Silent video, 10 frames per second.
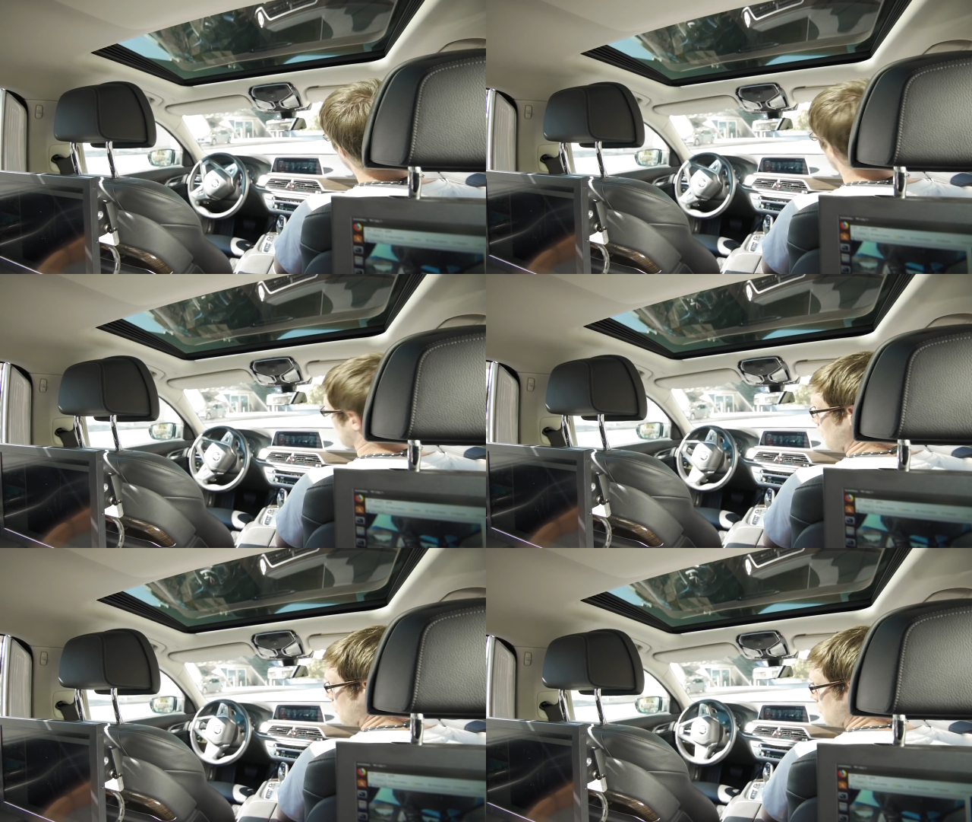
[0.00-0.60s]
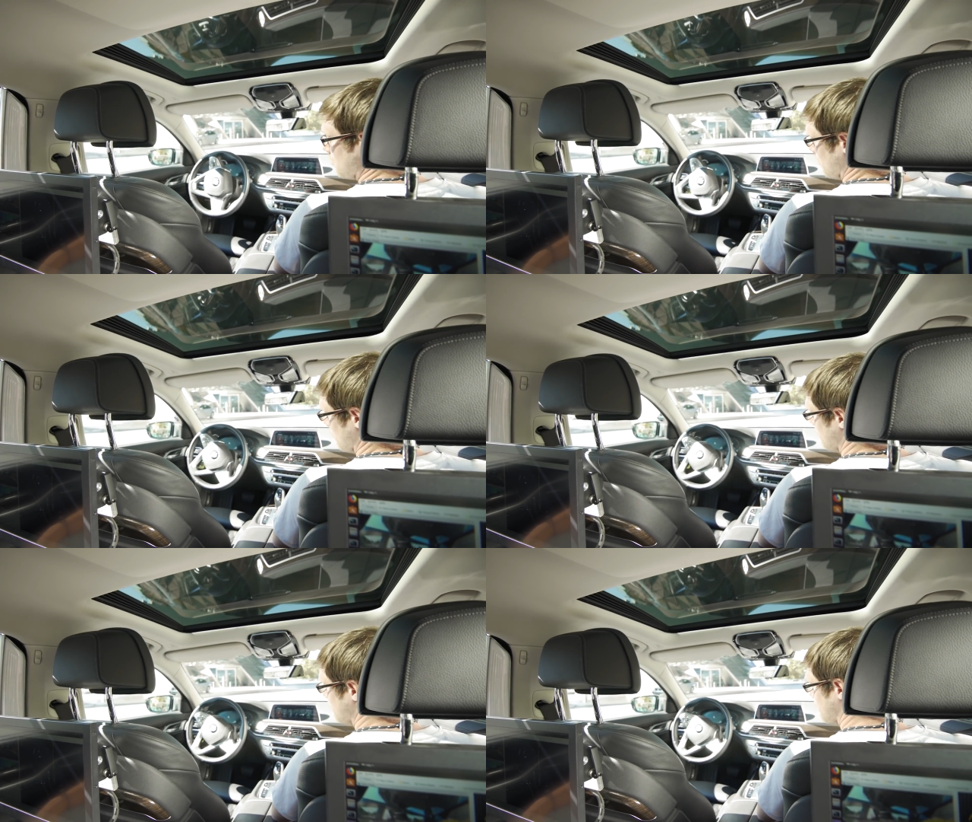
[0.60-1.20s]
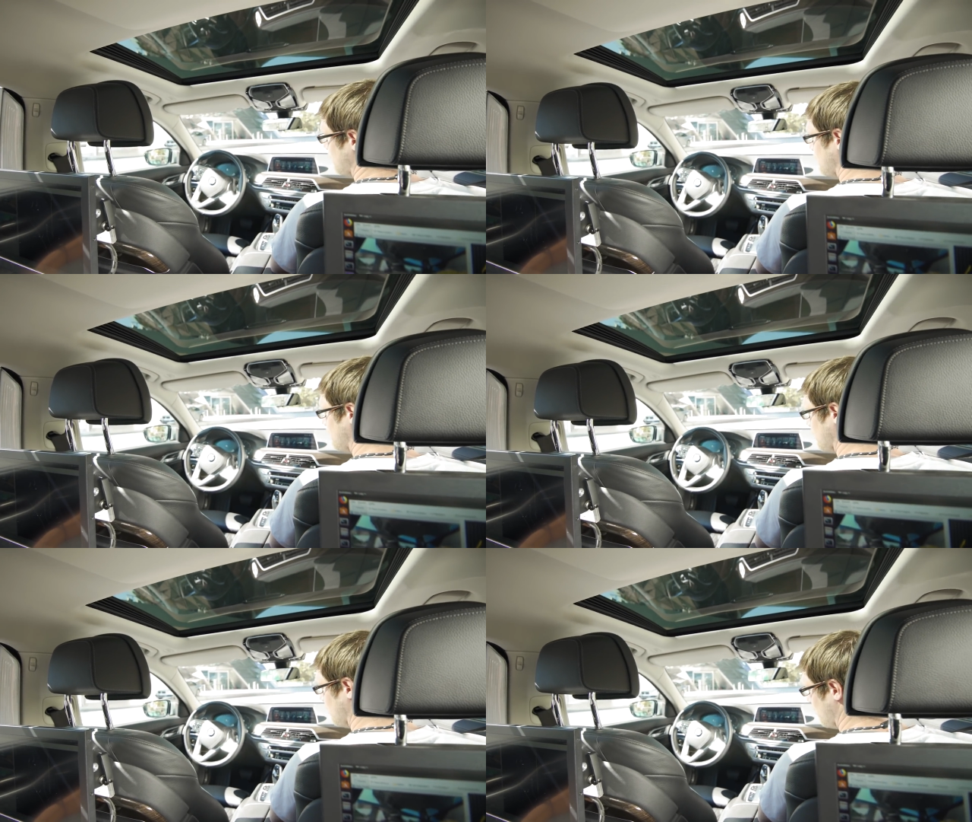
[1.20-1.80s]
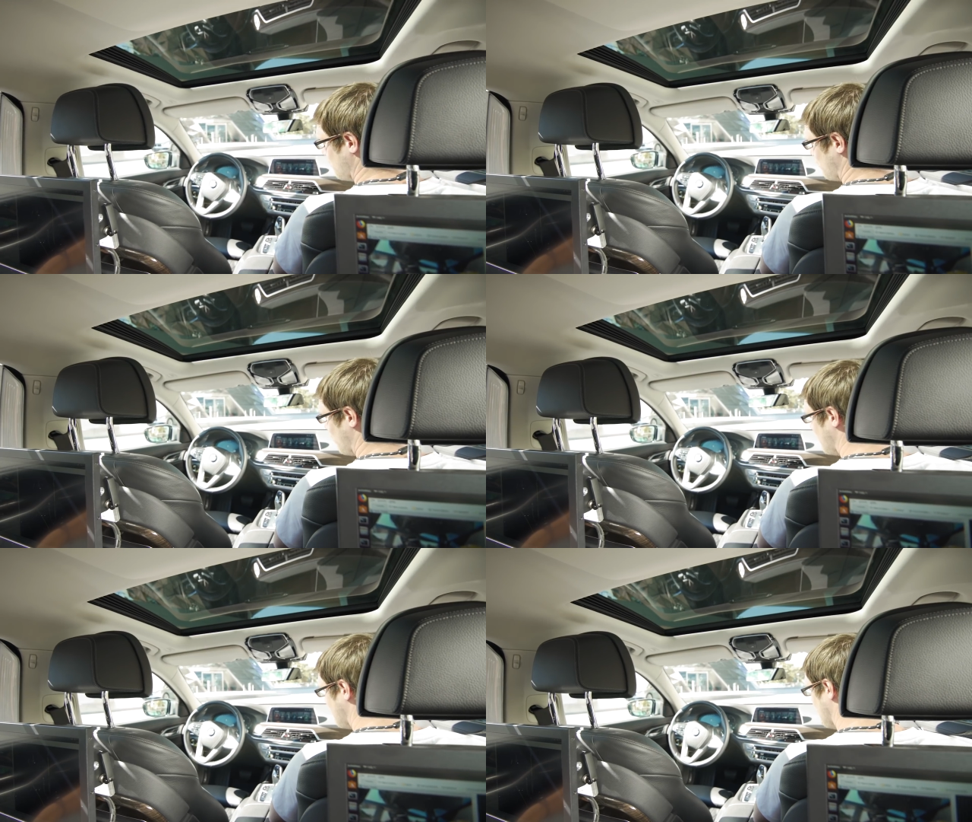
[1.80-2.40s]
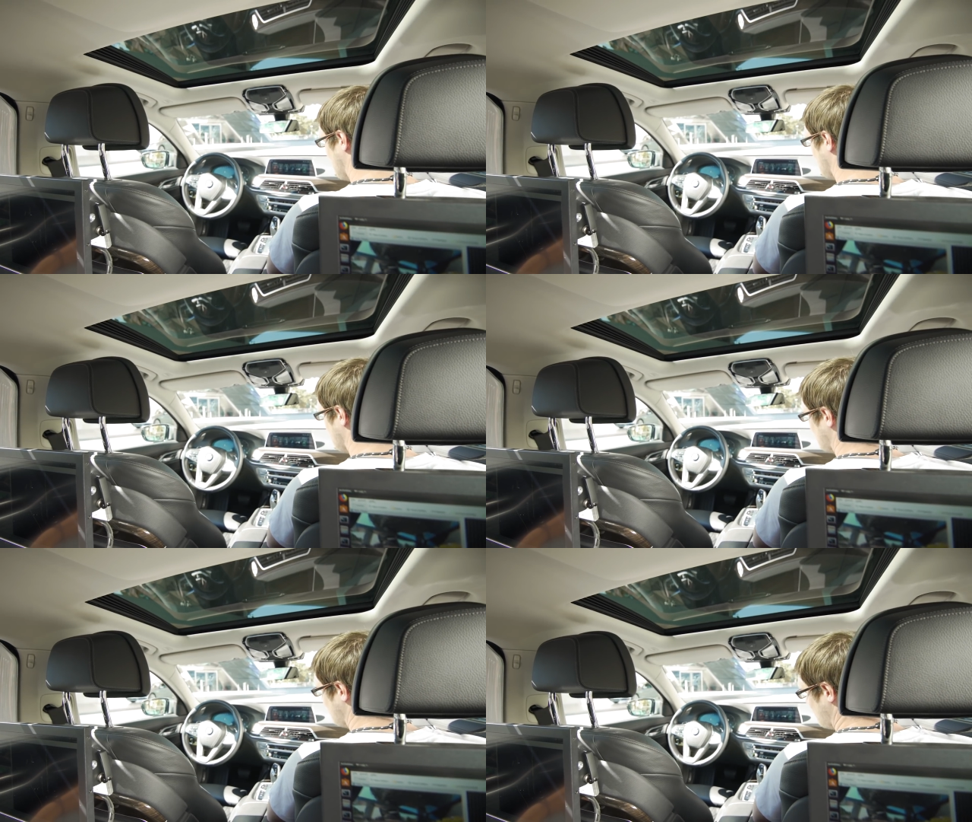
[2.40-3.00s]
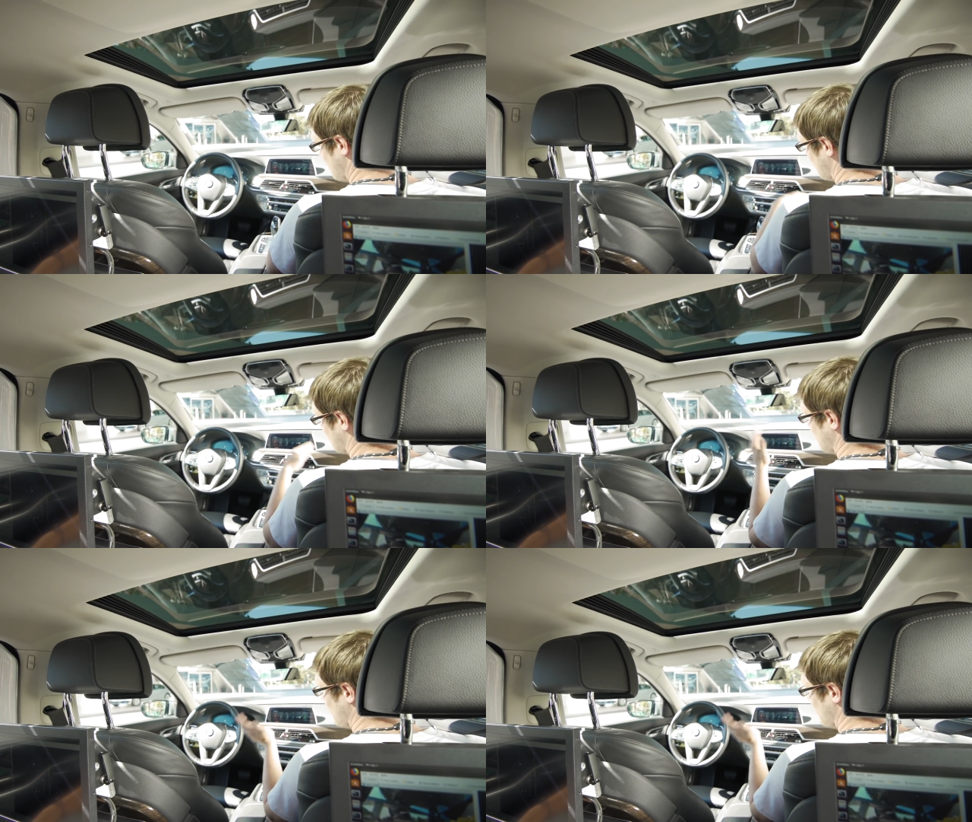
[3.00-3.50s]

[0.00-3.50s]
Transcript: [unreadable: no face in view]